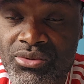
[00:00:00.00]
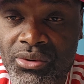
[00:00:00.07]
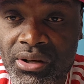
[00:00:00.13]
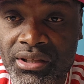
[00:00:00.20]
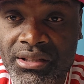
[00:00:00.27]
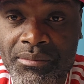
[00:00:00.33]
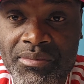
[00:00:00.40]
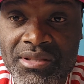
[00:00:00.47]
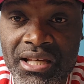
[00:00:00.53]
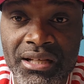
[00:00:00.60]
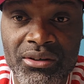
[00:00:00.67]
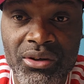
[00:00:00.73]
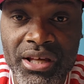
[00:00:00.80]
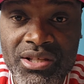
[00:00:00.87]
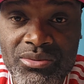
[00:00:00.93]
his word. Him
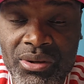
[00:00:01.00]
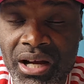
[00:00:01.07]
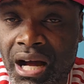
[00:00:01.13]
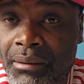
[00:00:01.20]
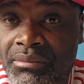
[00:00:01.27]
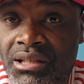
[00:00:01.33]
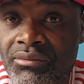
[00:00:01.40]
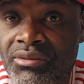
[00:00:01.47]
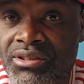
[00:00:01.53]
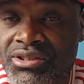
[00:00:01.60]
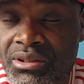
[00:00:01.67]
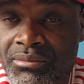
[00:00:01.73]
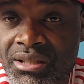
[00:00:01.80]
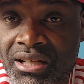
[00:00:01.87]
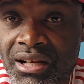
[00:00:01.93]
said, guess what? I'm giving
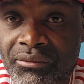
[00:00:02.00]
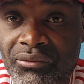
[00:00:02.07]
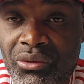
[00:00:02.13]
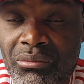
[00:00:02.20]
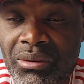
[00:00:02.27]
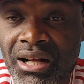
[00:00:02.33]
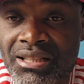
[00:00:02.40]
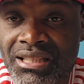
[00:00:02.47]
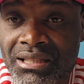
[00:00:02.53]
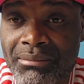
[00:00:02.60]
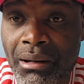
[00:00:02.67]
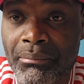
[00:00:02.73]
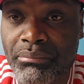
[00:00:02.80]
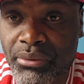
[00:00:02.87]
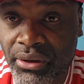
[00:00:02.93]
Jamaica football team
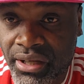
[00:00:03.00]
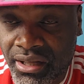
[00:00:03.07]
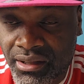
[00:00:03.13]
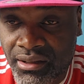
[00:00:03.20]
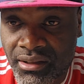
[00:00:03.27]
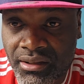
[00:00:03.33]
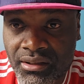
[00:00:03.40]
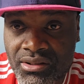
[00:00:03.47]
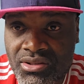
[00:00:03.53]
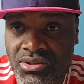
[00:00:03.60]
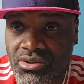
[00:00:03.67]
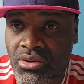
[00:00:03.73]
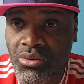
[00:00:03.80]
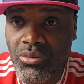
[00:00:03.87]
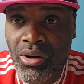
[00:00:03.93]
a break.
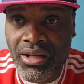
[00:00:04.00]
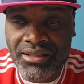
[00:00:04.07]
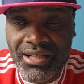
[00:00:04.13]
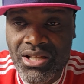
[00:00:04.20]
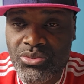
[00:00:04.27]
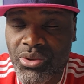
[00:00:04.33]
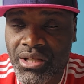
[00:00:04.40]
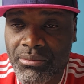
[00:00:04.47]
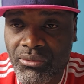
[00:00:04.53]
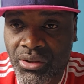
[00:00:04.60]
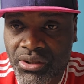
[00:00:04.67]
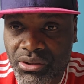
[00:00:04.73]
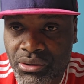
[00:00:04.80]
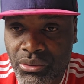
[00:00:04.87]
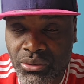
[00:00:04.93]
So what? That's what I'm
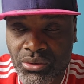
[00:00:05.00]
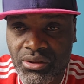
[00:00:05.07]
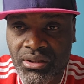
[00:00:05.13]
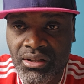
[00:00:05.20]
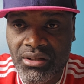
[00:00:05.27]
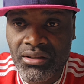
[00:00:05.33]
going to do.